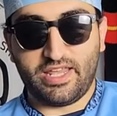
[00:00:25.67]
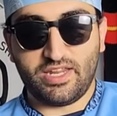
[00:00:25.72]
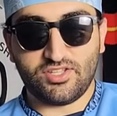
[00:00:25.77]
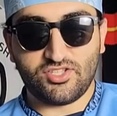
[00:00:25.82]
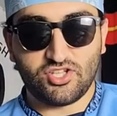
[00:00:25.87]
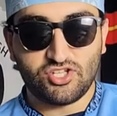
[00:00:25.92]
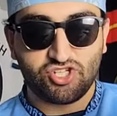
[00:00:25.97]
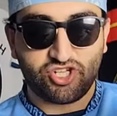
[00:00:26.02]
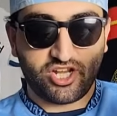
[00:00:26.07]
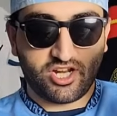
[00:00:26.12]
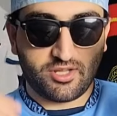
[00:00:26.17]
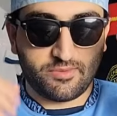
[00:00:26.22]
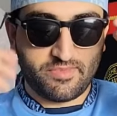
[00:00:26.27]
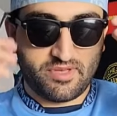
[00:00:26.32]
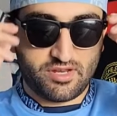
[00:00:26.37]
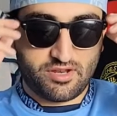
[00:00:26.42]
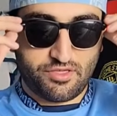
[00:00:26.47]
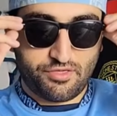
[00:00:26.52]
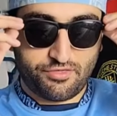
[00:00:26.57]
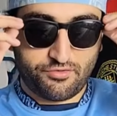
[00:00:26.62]
and
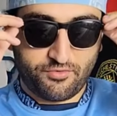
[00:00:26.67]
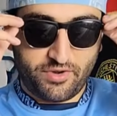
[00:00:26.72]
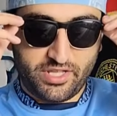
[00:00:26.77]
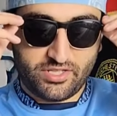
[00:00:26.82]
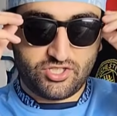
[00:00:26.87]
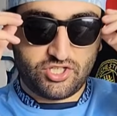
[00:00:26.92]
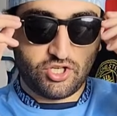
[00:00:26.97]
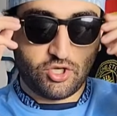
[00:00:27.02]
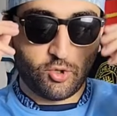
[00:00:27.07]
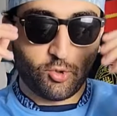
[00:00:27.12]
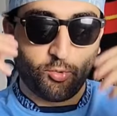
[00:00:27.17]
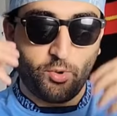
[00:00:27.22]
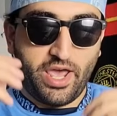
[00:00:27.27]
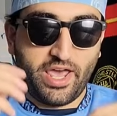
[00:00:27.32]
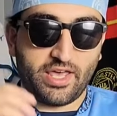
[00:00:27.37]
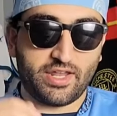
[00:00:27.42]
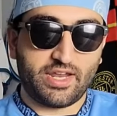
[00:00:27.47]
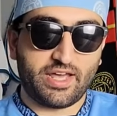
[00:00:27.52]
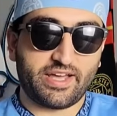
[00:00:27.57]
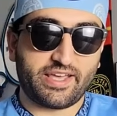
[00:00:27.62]
gentlemen, 3-2
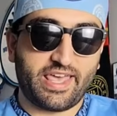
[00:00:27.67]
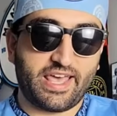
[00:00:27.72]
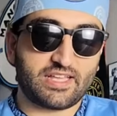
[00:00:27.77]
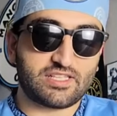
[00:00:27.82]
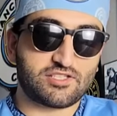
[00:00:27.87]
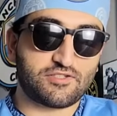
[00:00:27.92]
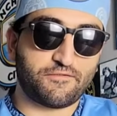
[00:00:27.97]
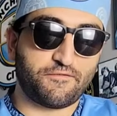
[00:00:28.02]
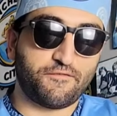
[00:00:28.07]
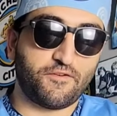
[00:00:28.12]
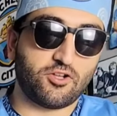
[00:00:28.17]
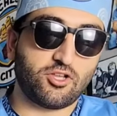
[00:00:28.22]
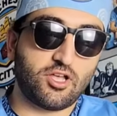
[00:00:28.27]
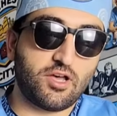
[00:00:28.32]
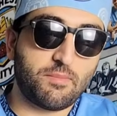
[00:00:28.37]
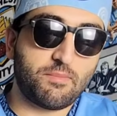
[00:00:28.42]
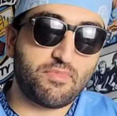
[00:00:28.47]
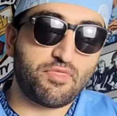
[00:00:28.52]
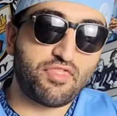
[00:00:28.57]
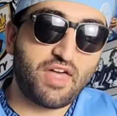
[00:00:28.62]
win against
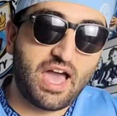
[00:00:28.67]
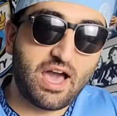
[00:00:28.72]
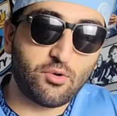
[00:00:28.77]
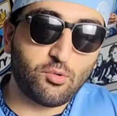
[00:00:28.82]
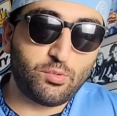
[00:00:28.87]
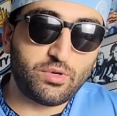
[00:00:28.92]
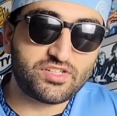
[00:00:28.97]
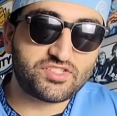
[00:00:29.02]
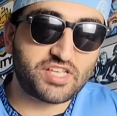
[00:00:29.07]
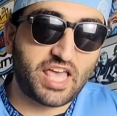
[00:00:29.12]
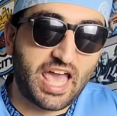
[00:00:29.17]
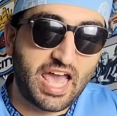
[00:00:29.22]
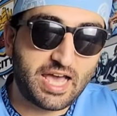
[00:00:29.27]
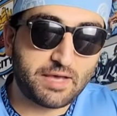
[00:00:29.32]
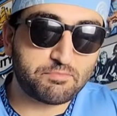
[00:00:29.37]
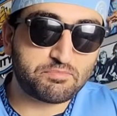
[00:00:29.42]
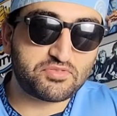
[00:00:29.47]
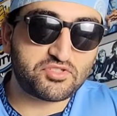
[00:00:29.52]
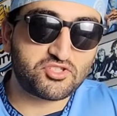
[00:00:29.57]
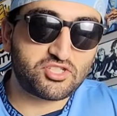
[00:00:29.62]
Fulham. That was
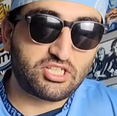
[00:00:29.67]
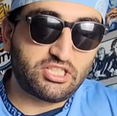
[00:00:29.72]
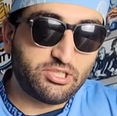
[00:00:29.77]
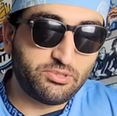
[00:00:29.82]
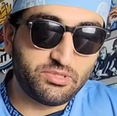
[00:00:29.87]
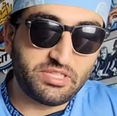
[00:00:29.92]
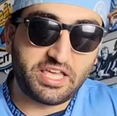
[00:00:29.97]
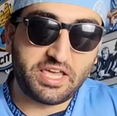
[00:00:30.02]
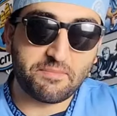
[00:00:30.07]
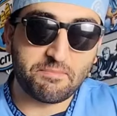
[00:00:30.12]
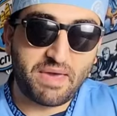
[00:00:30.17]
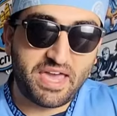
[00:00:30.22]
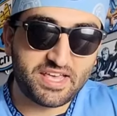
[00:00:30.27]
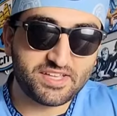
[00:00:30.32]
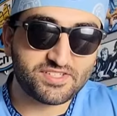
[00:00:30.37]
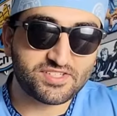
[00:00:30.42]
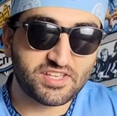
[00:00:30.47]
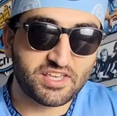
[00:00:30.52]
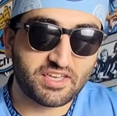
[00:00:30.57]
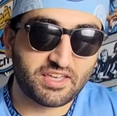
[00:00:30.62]
absolutely
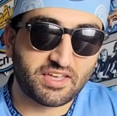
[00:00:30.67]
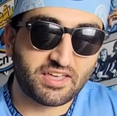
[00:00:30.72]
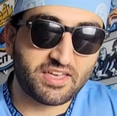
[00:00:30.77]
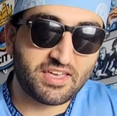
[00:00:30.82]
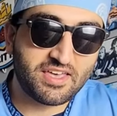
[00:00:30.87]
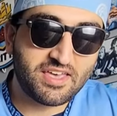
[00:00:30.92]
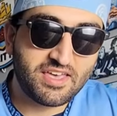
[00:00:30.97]
amazing.